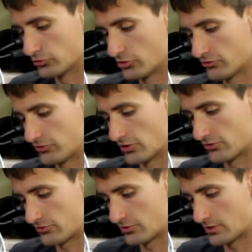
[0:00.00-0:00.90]

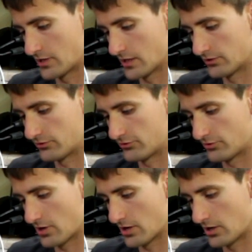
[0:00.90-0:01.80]
toughness, it
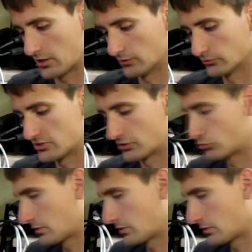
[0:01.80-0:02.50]
will take